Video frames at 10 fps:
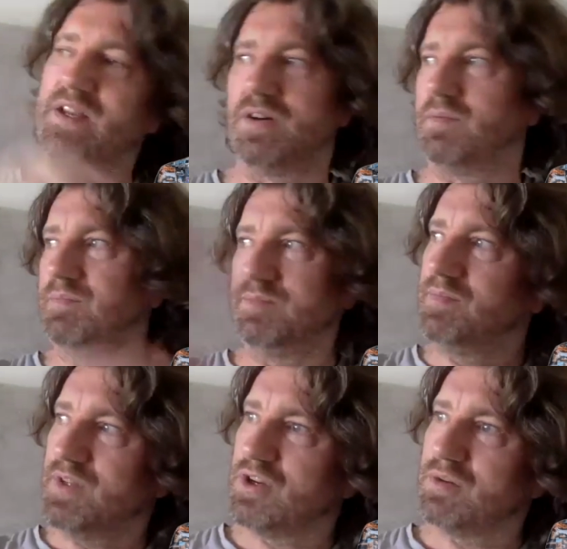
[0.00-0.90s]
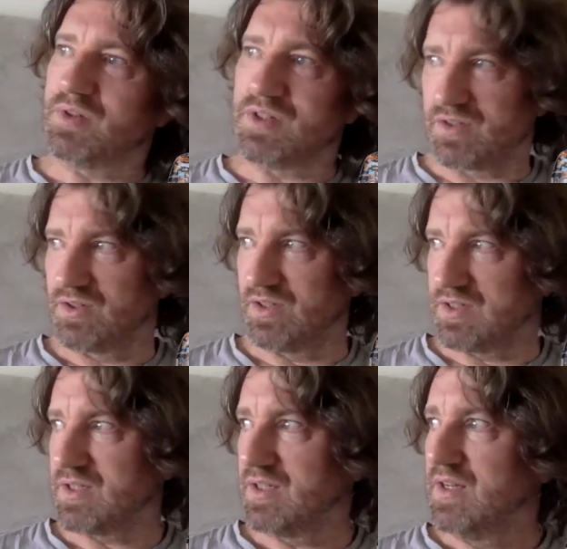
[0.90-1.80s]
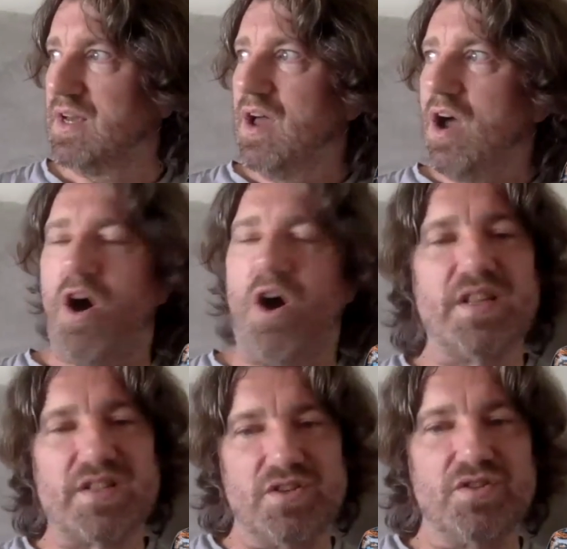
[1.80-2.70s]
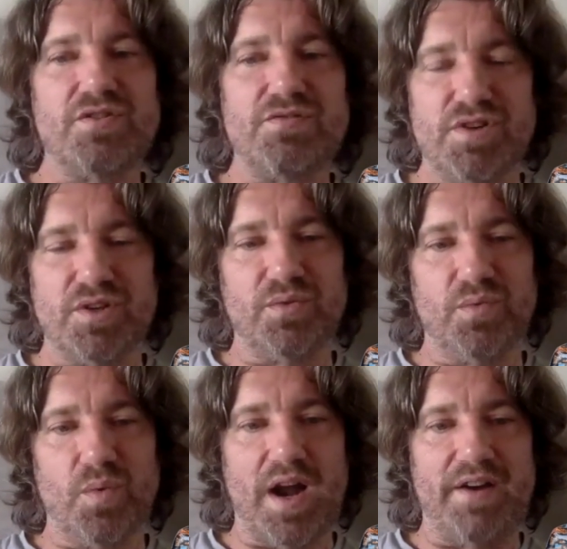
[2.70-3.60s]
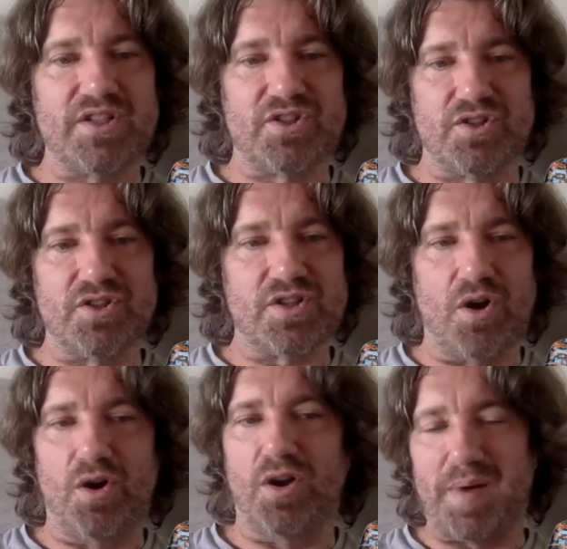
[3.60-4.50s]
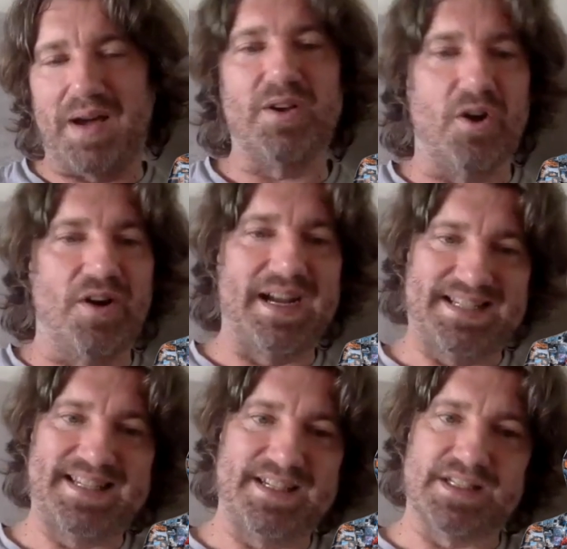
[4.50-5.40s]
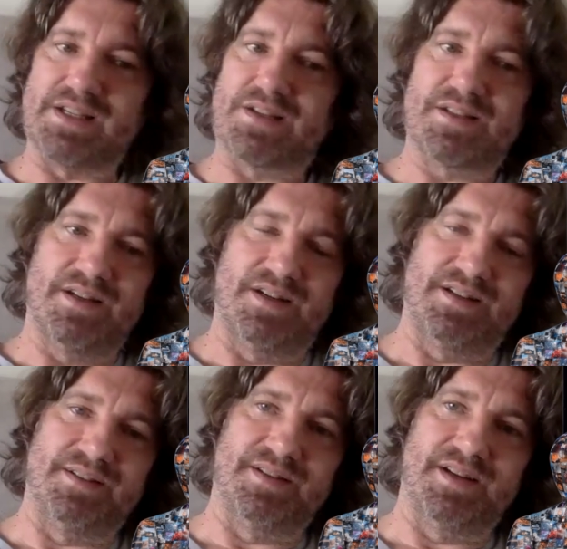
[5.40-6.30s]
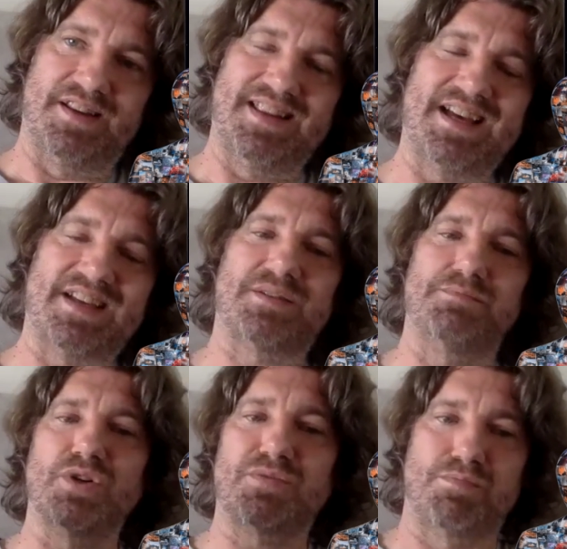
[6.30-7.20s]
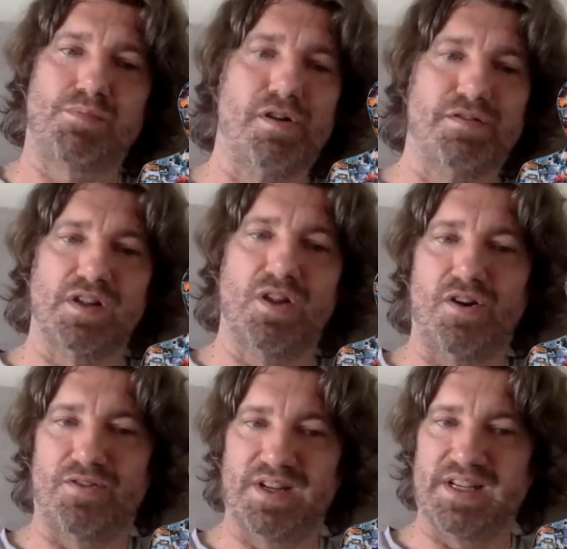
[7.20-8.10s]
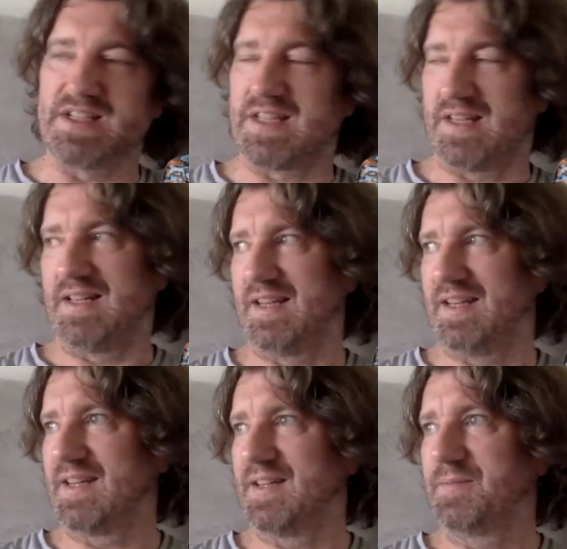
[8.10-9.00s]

you know, numerous others. Or there's another route where it's just all about your ideas, and that's much more of a lottery. It's like,